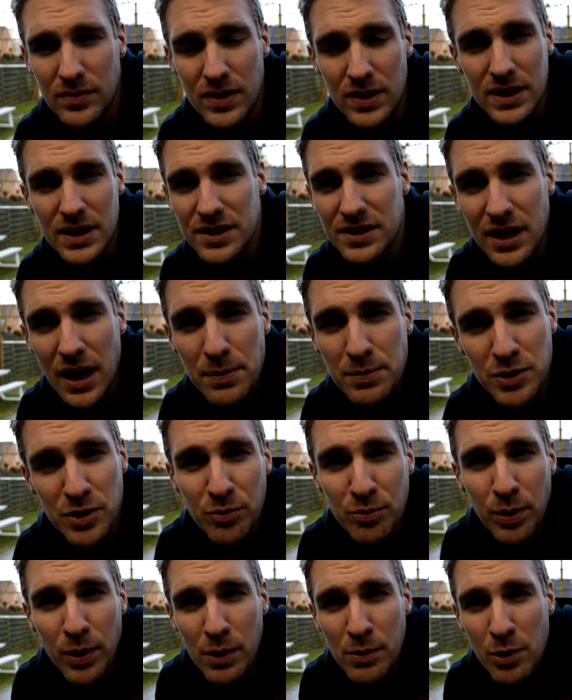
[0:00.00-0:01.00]
these types
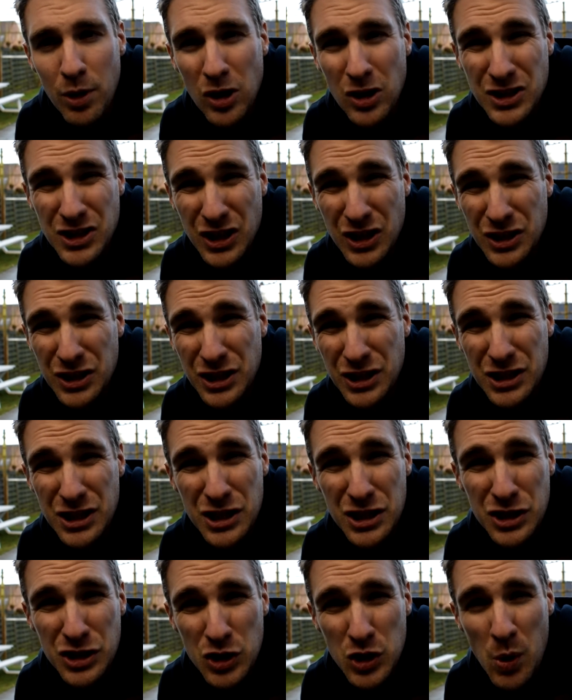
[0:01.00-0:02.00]
of pull-up bars are just
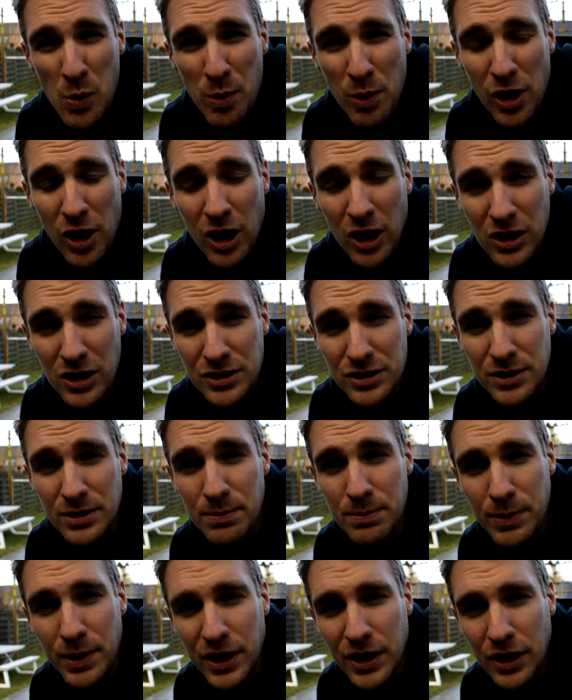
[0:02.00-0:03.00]
super
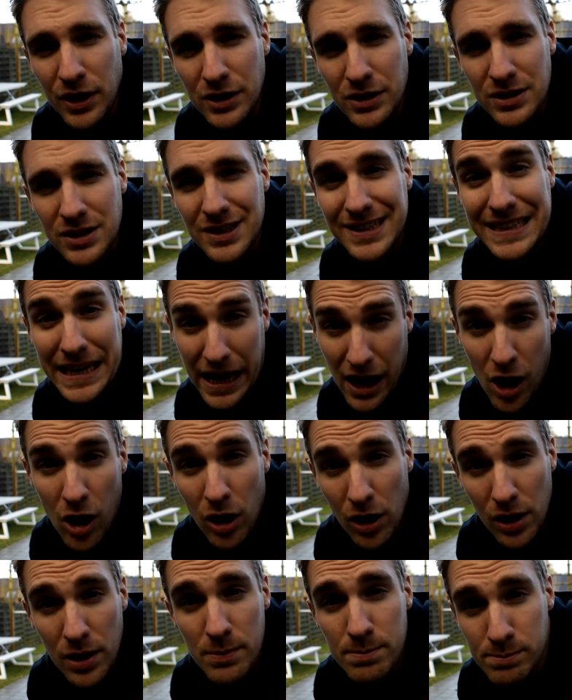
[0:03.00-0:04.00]
awesome because they
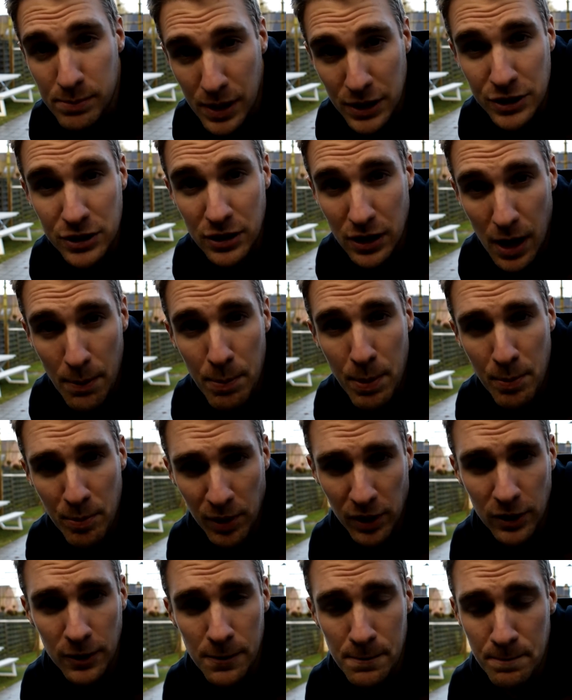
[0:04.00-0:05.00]
are
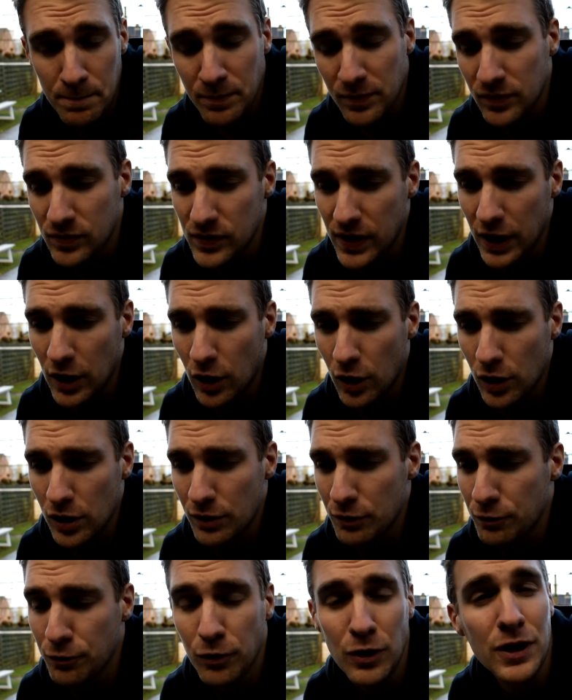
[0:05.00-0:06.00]
muscle-upable. They
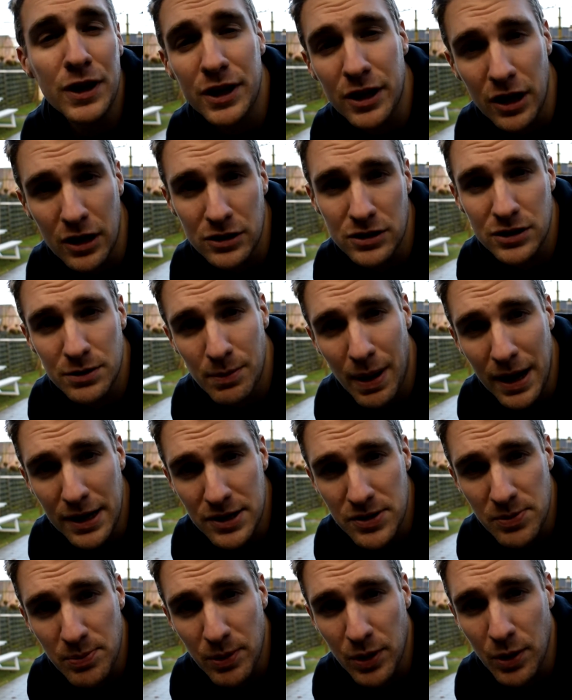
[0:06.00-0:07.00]
are fully
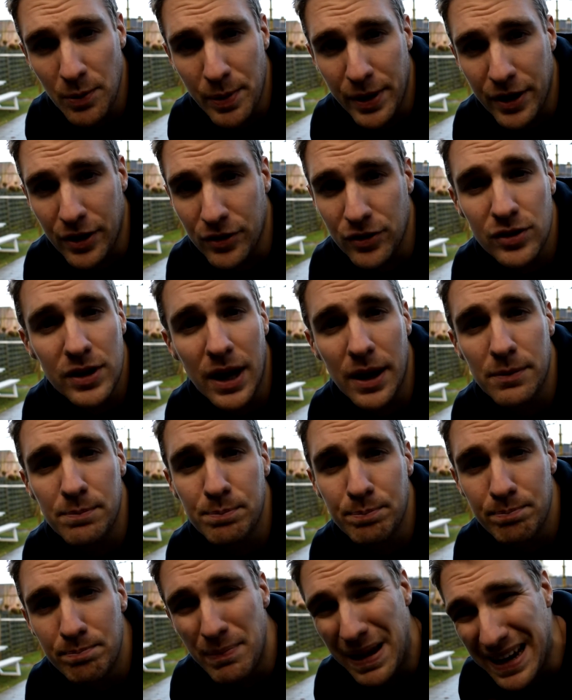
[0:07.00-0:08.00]
customizable because you can
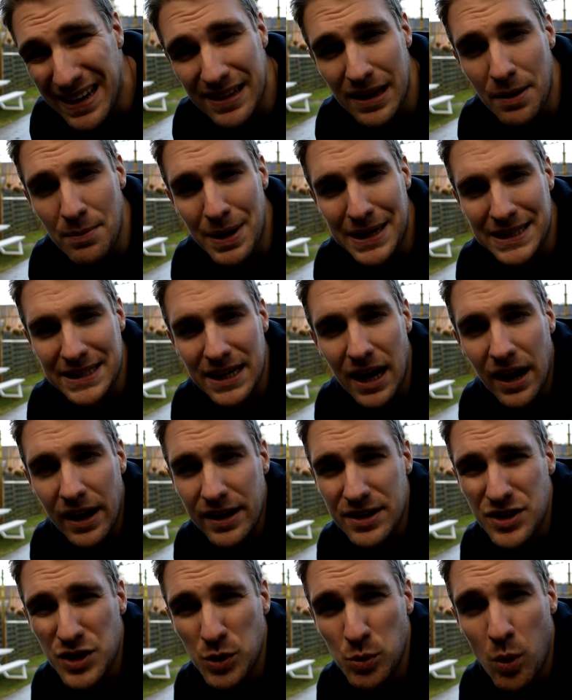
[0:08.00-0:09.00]
make them as
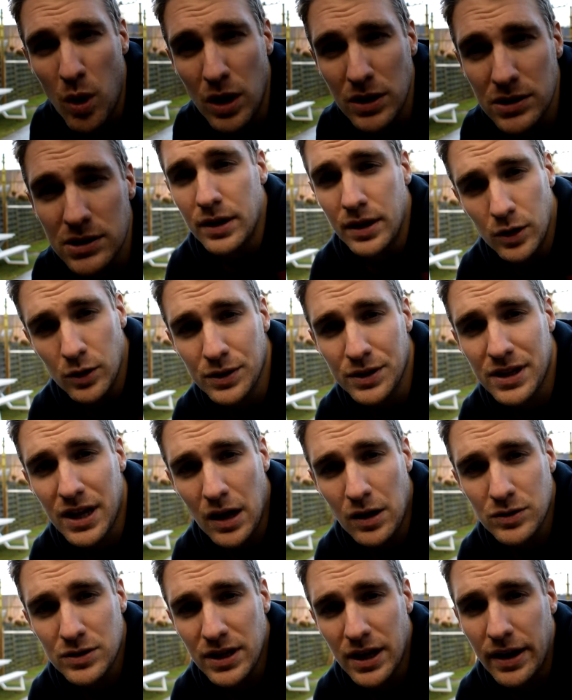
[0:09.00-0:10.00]
high as you want. The only
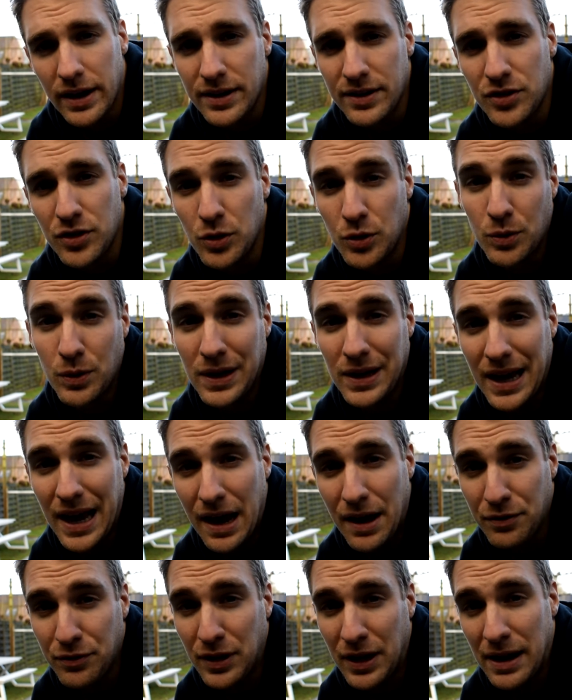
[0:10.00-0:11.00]
downside is you really
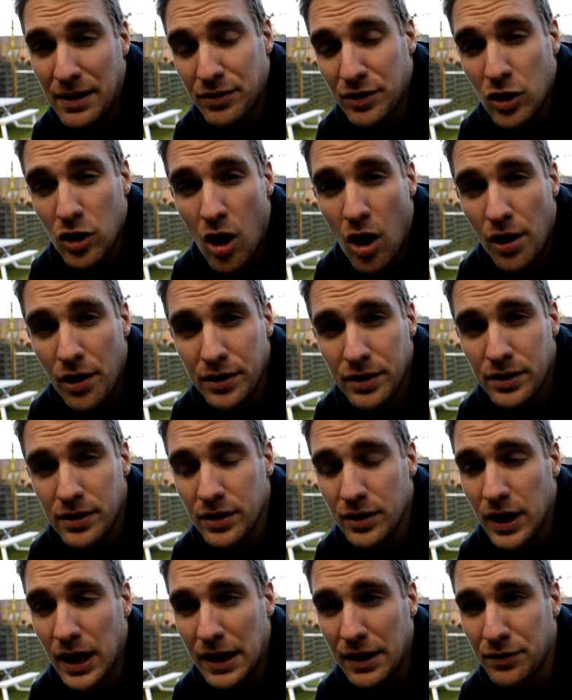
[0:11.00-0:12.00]
have to have a
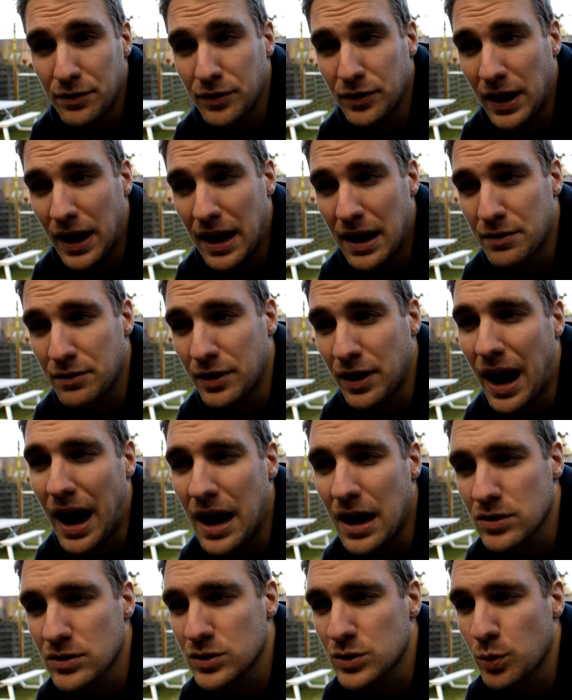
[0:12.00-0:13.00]
garden. You have to have a
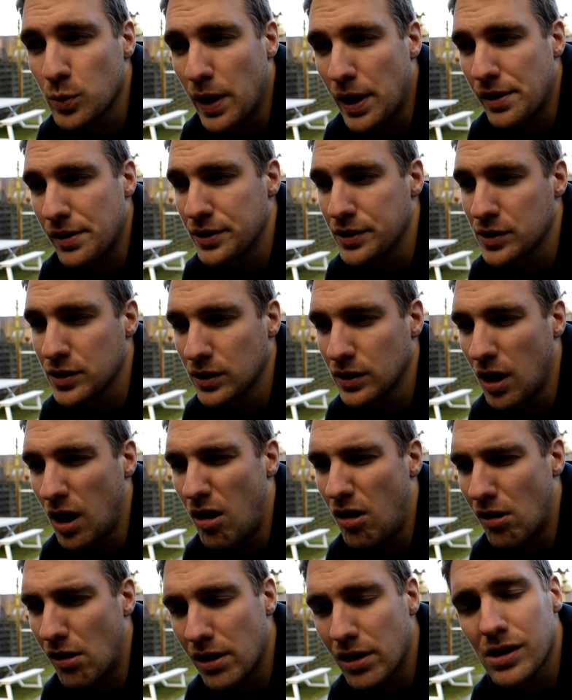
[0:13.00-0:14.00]
house where you
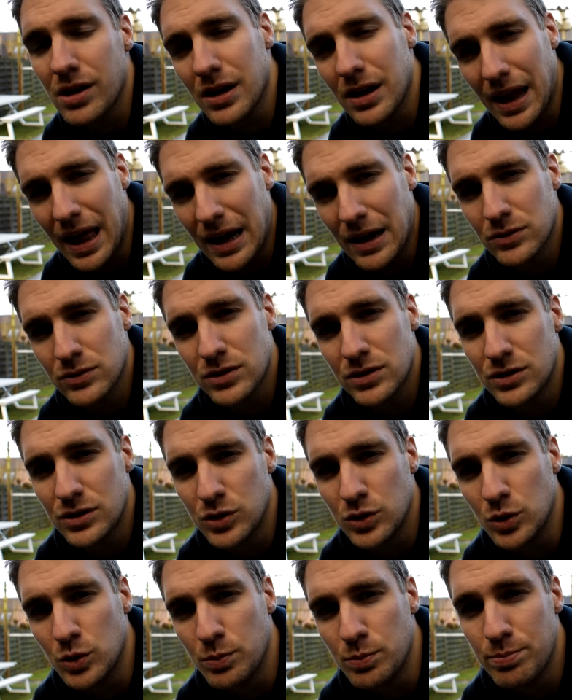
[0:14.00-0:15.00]
are allowed
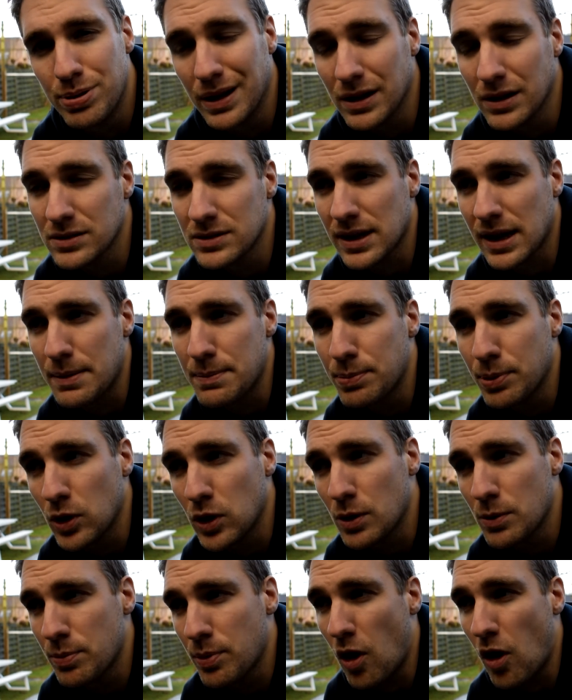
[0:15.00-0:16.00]
to build a
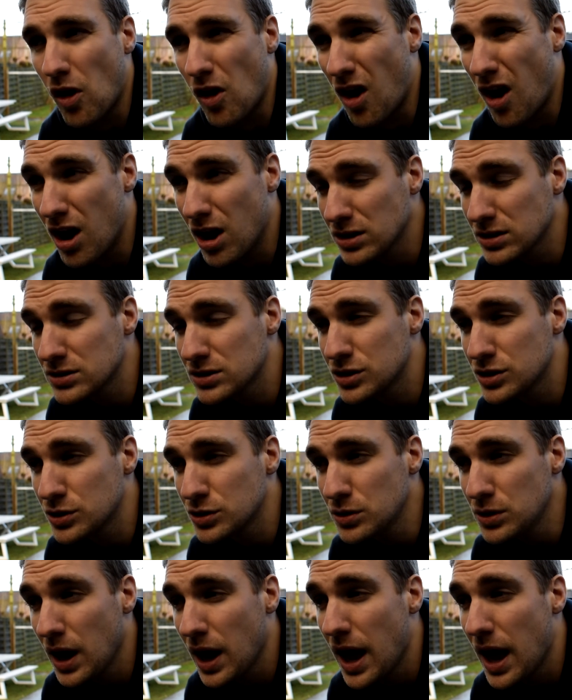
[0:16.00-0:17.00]
pull-up bar
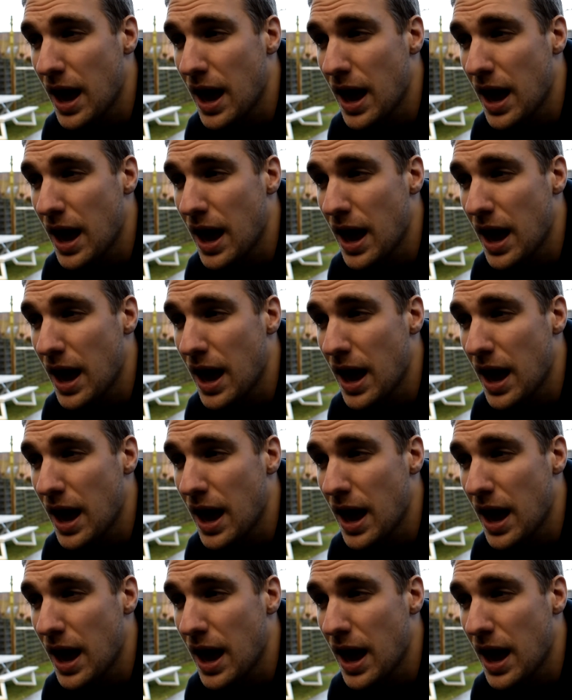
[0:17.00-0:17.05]
onto.